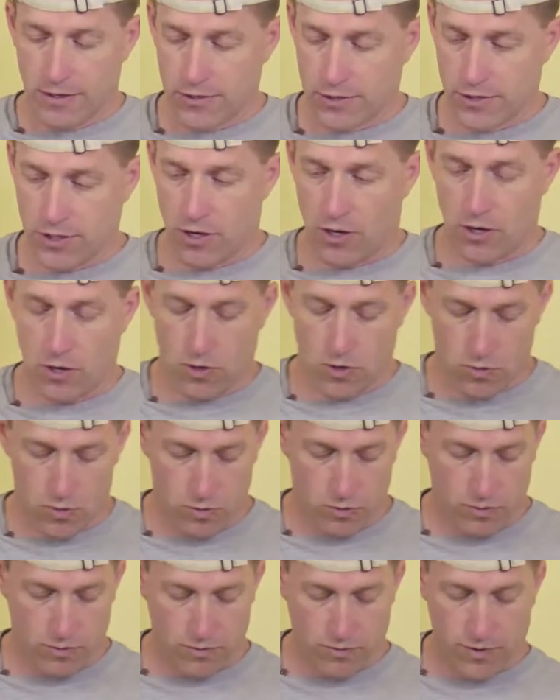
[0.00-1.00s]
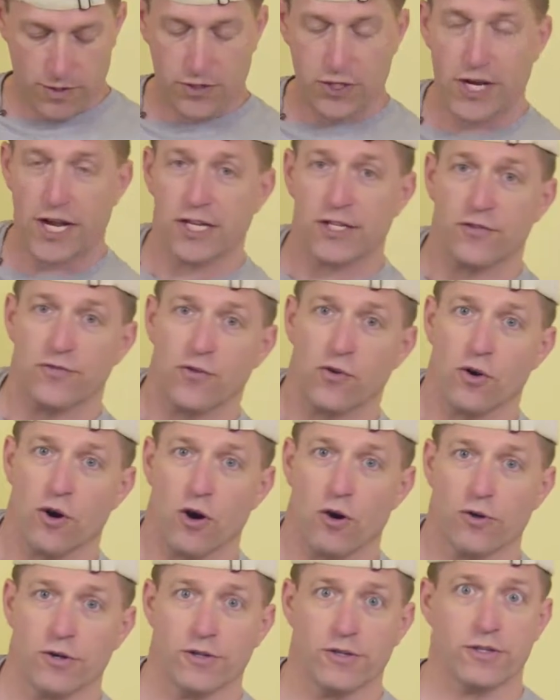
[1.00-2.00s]
So the GH4
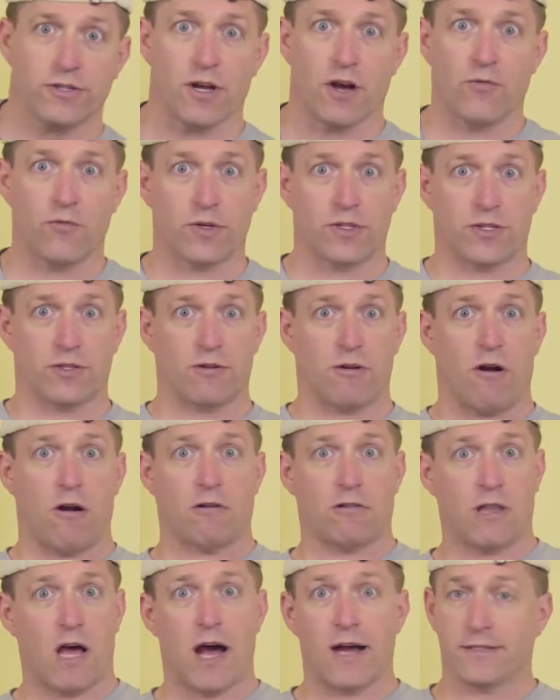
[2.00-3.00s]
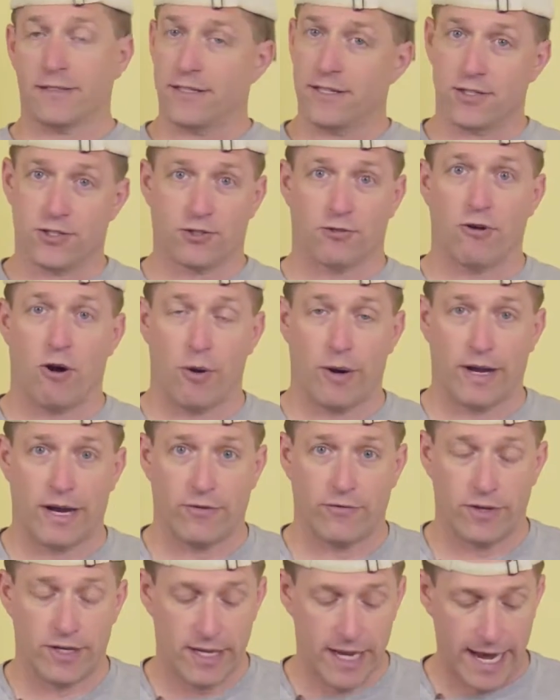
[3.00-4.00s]
owners, of which there are lots and it's growing
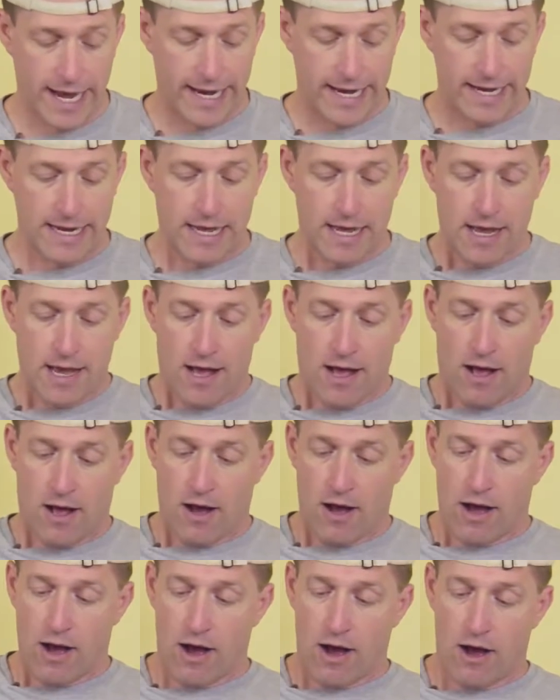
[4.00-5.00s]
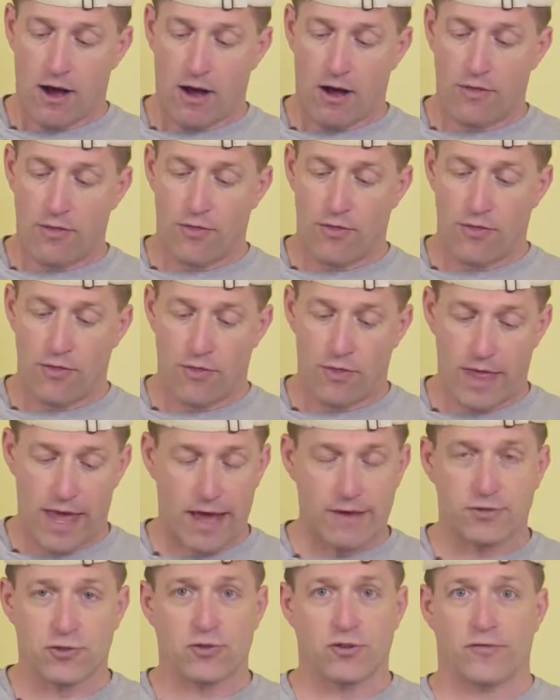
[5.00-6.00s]
every day,
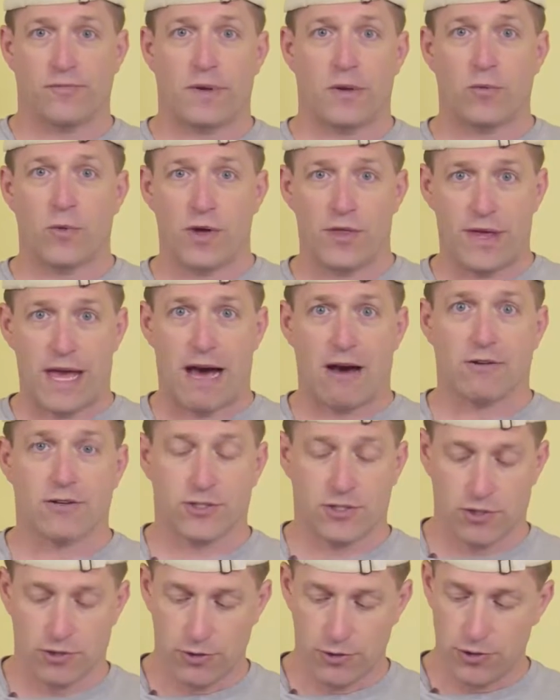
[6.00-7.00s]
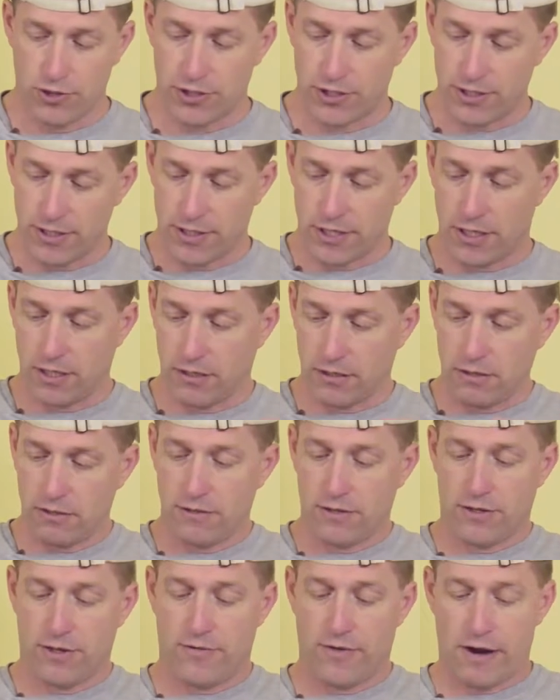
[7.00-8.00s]
have sort of been without a solution
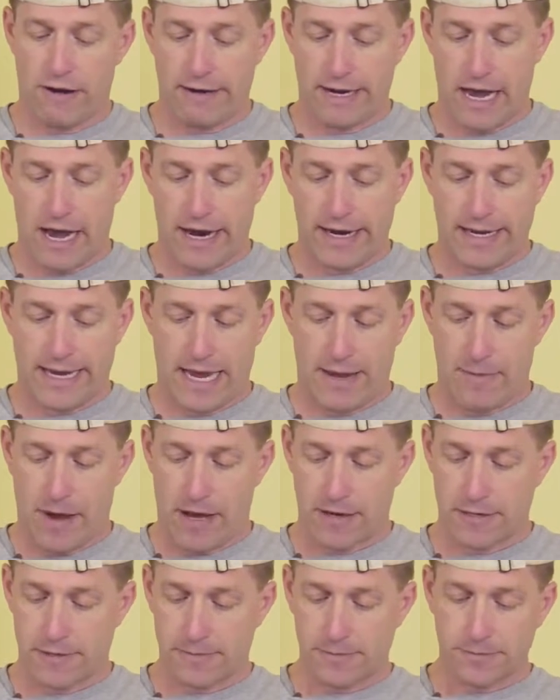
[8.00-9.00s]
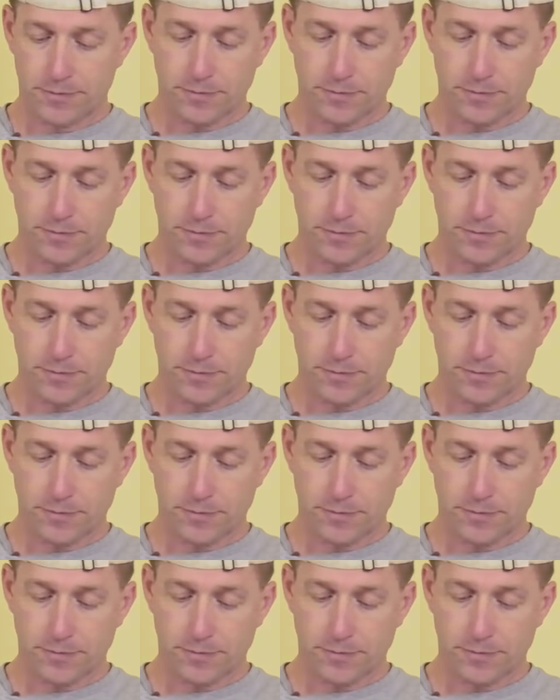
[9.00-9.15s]
till the Viewfinder came out.